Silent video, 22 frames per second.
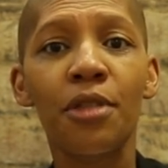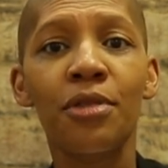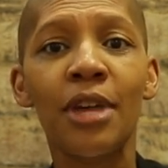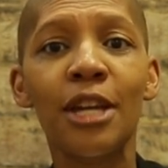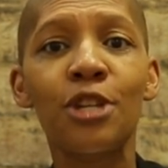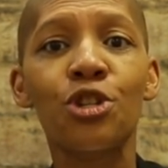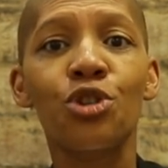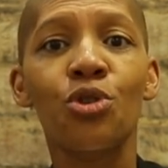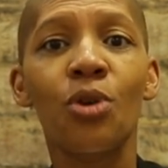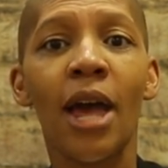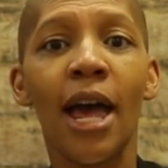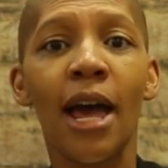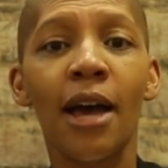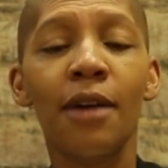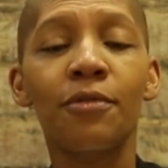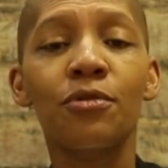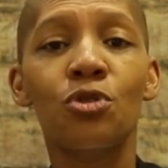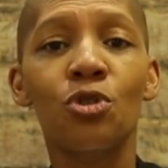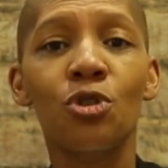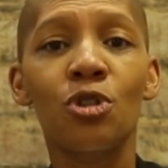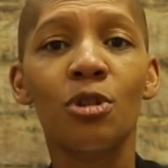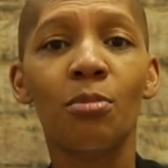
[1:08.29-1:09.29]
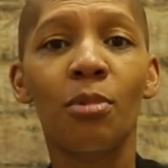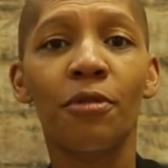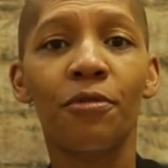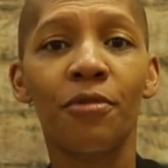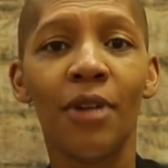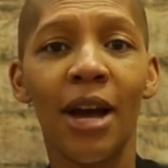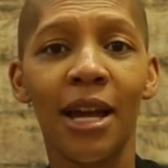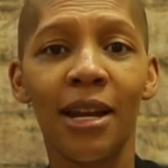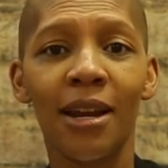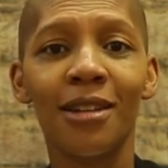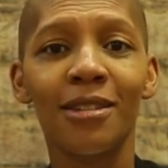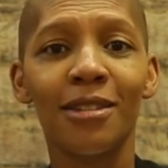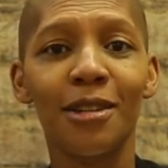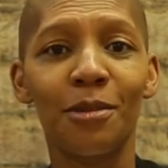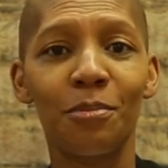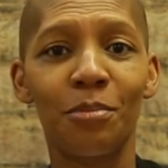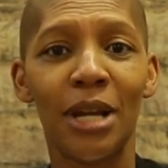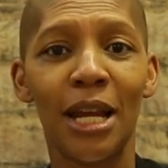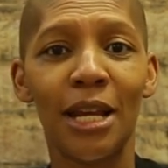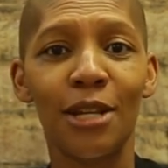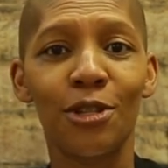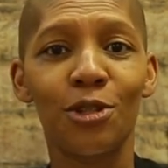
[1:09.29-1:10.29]
that you have suitable finance
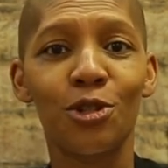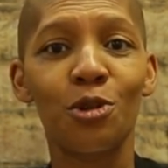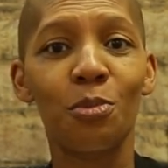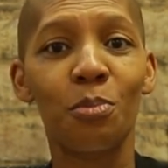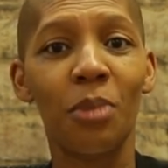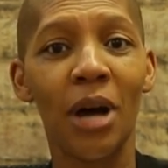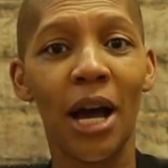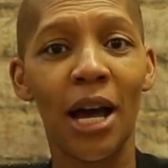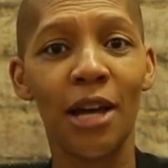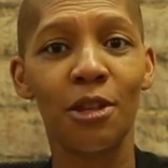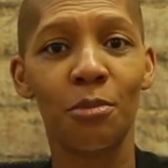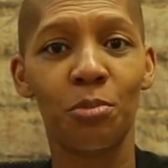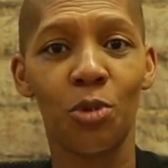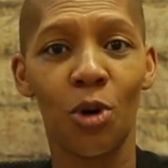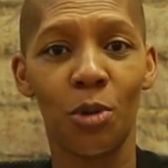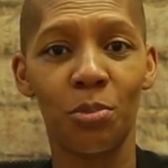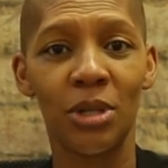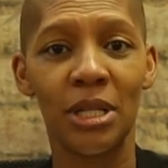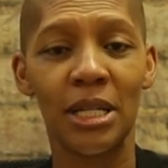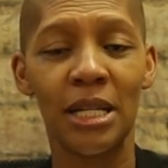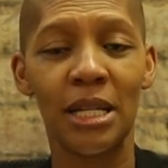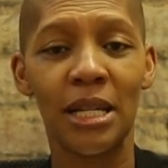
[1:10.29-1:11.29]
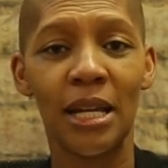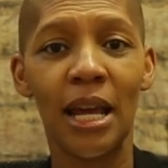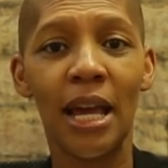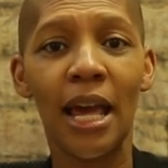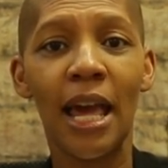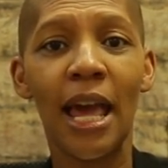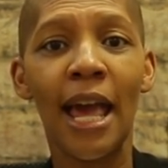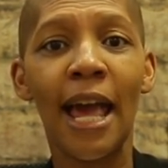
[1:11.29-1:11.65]
in place to buy the property,